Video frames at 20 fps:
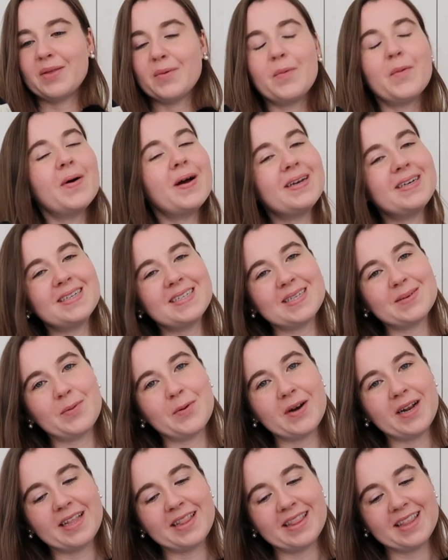The one
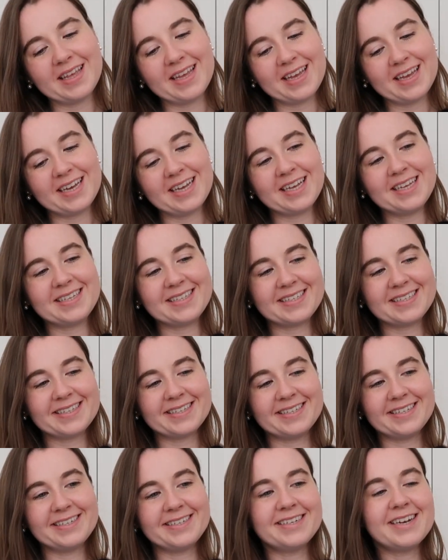disappointing thing is
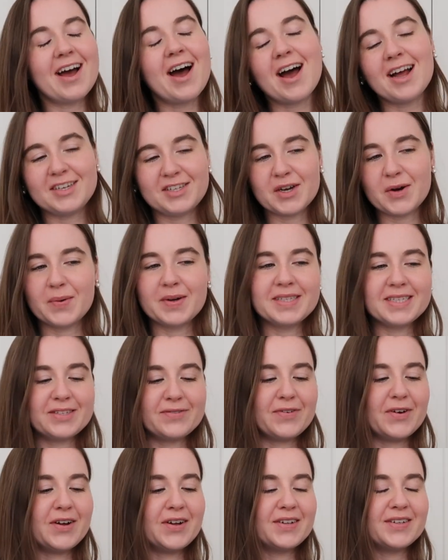not Dôen's
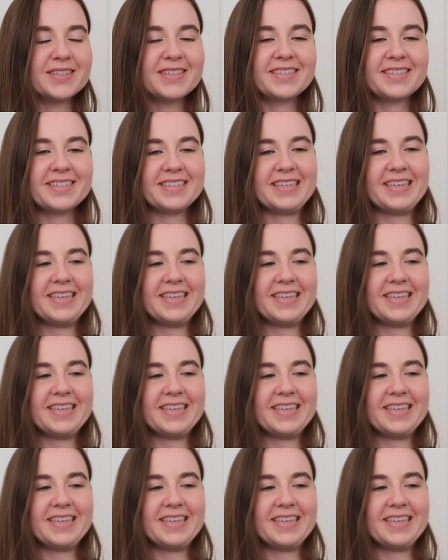fault.